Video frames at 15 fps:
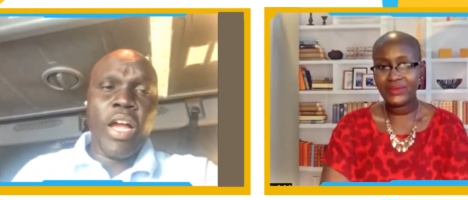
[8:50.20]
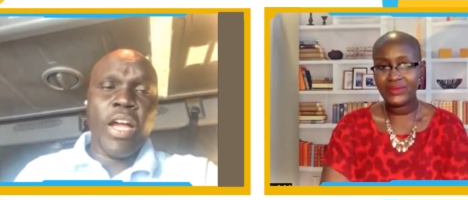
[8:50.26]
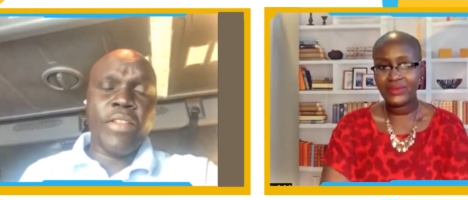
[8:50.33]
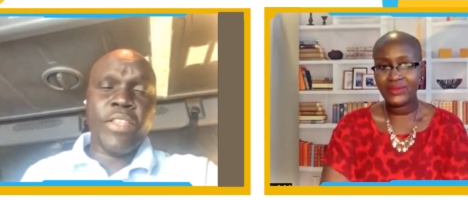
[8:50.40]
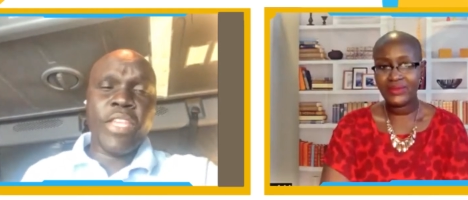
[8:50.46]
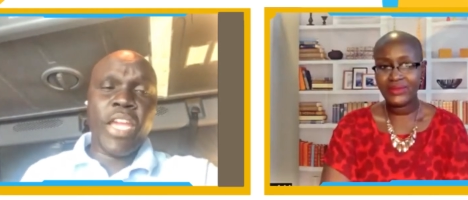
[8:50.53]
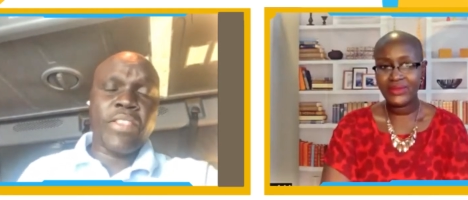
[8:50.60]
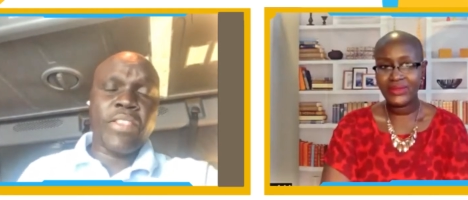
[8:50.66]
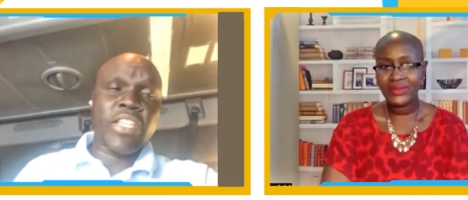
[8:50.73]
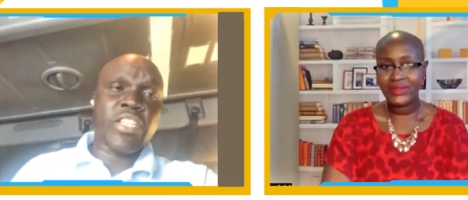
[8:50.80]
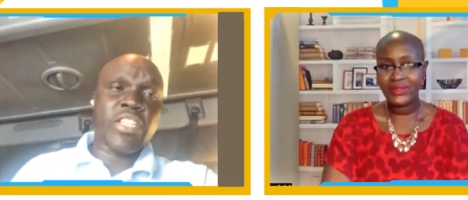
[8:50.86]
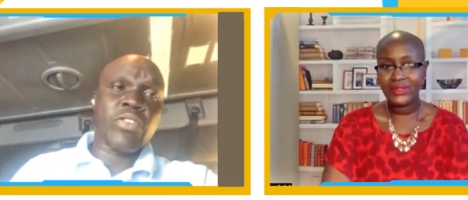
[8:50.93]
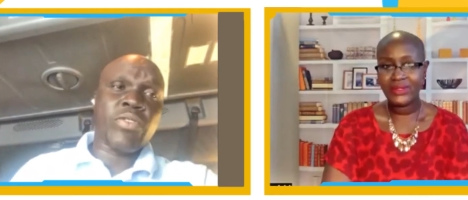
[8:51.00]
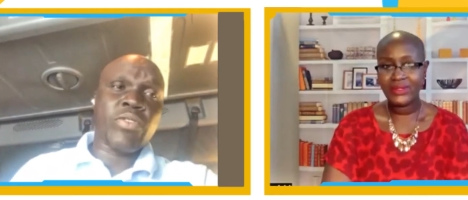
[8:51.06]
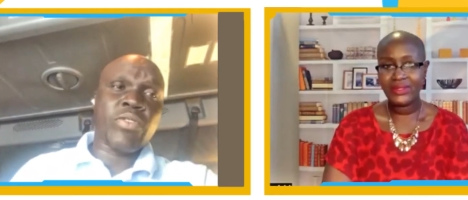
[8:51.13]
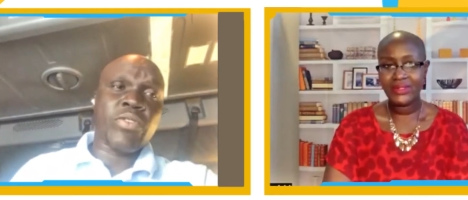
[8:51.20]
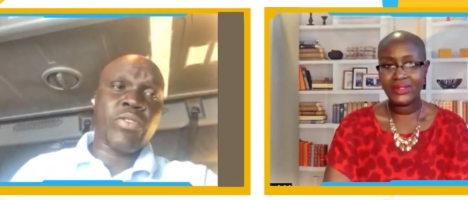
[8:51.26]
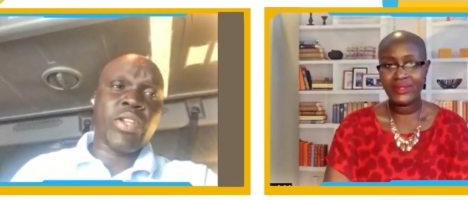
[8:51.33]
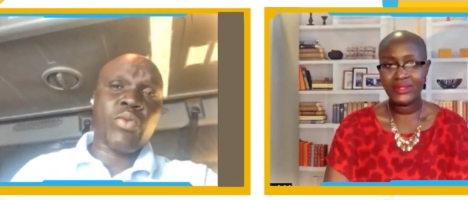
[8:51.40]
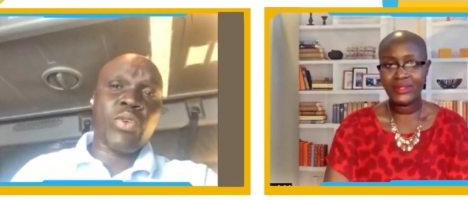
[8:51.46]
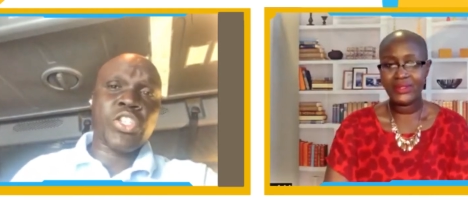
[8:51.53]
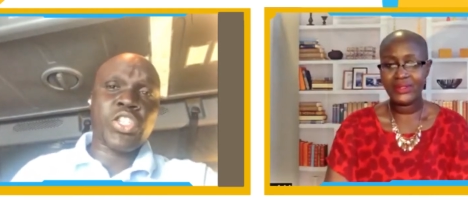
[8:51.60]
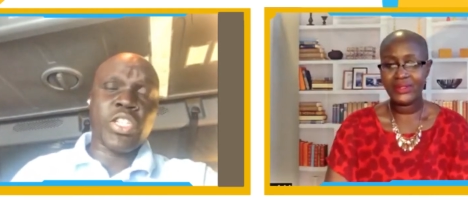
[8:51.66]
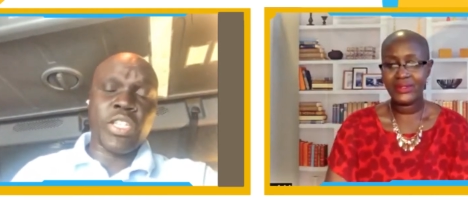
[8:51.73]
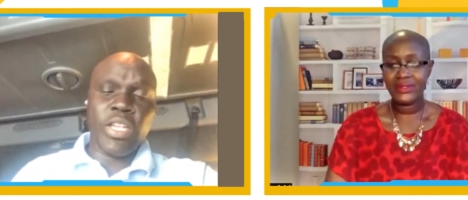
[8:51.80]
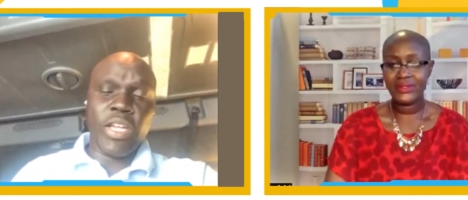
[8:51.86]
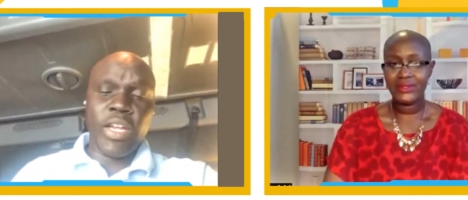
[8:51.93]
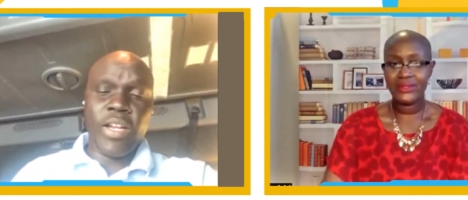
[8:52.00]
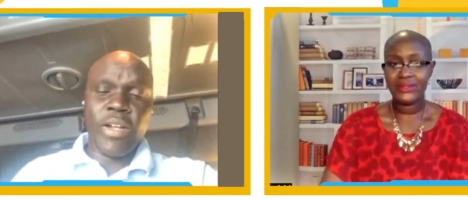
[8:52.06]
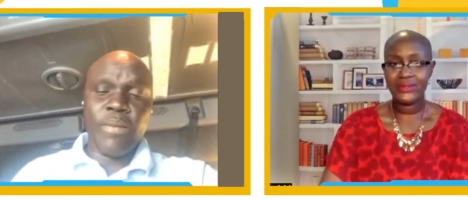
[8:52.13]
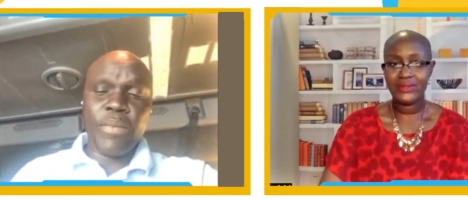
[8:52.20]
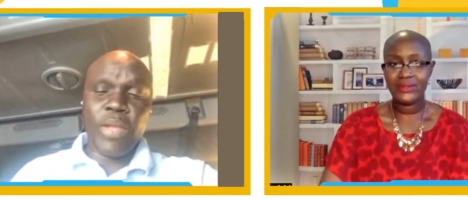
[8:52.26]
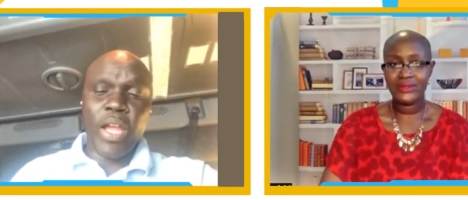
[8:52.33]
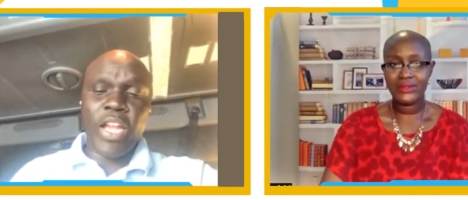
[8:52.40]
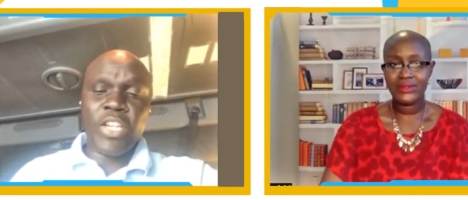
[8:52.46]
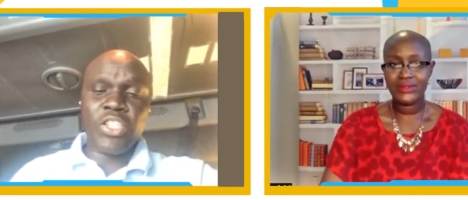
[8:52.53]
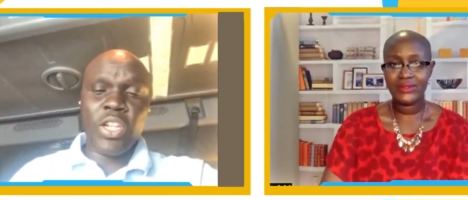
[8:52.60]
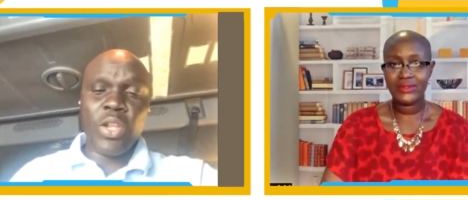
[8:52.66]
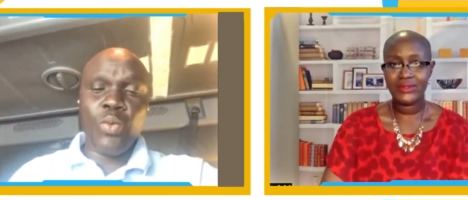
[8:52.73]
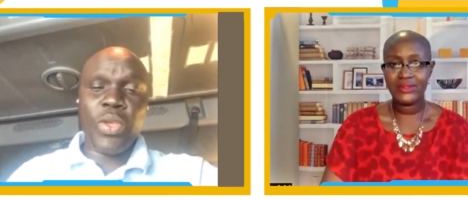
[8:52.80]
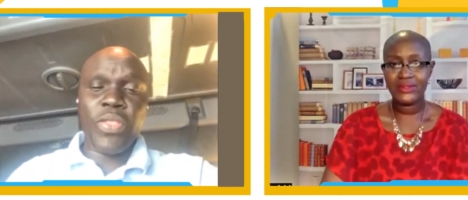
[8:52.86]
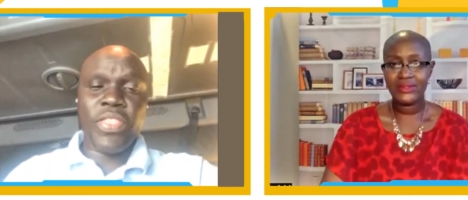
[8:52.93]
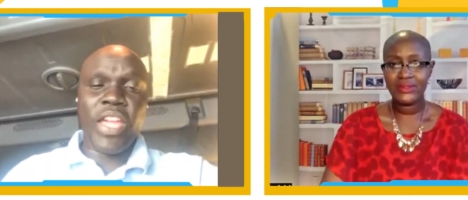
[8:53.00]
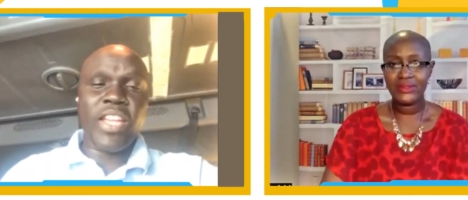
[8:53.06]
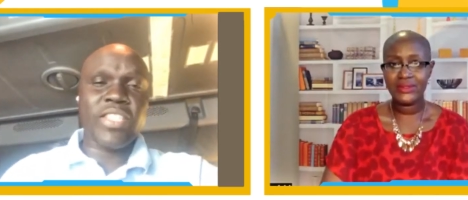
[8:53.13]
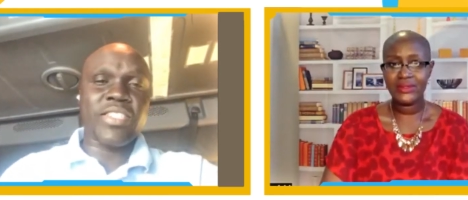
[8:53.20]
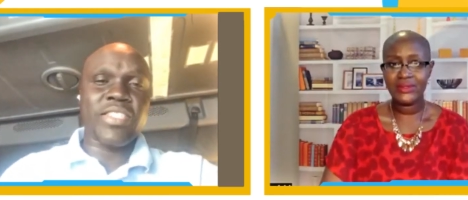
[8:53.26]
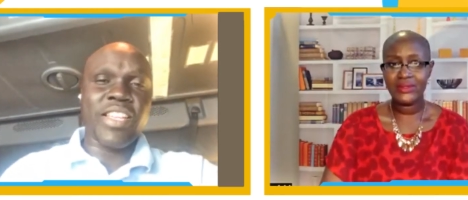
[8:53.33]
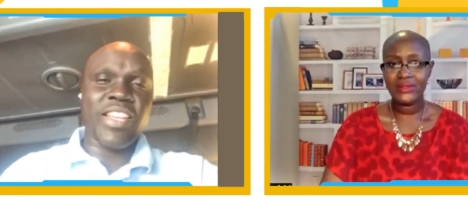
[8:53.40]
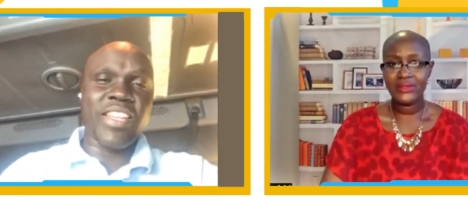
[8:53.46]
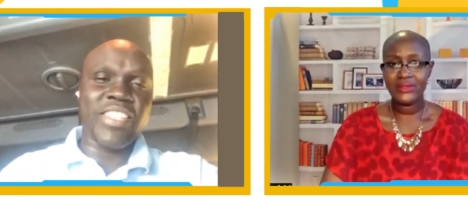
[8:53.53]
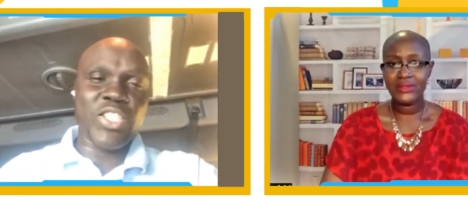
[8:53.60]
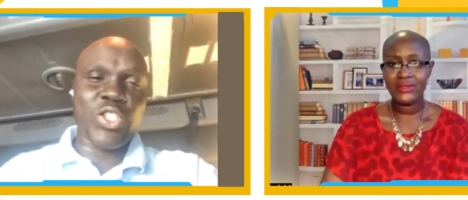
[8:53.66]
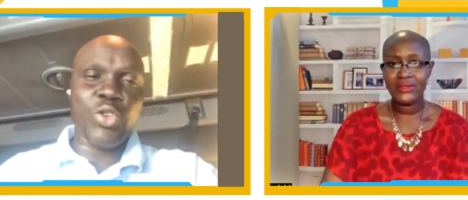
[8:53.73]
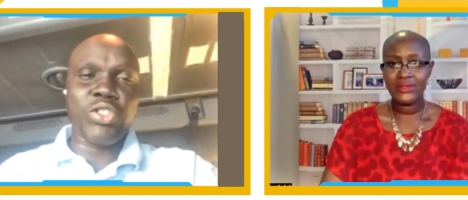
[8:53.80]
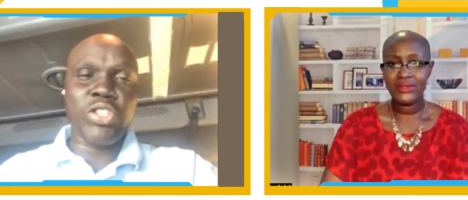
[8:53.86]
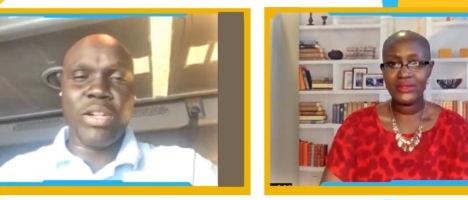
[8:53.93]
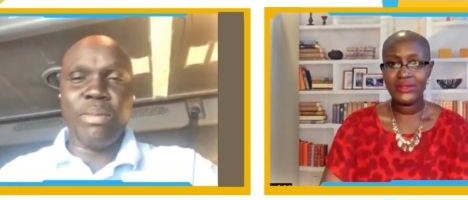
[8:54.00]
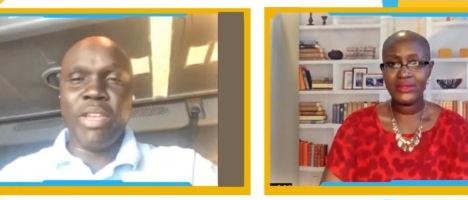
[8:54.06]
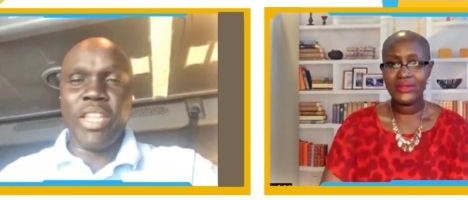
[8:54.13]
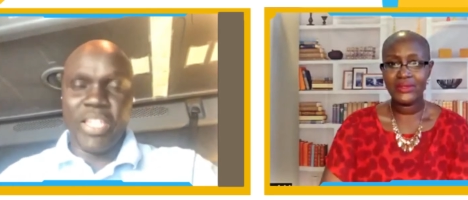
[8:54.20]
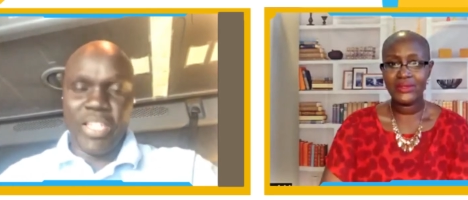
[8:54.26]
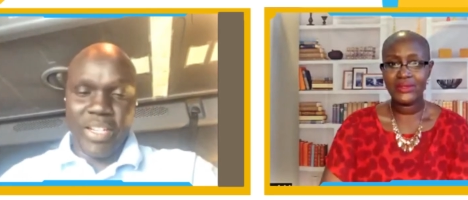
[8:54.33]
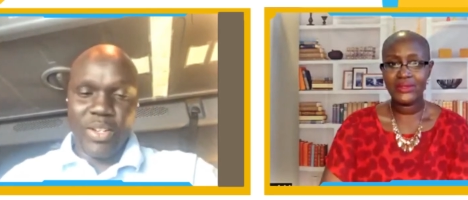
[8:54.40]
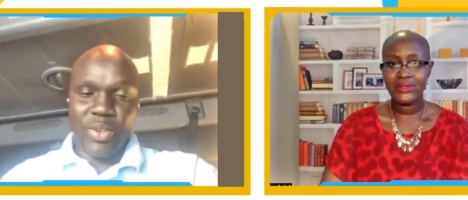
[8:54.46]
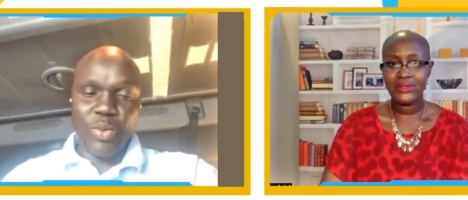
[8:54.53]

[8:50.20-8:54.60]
Speaker 1: Uh, yeah, that's a great question. Um, actually, we thanks uh, the social media.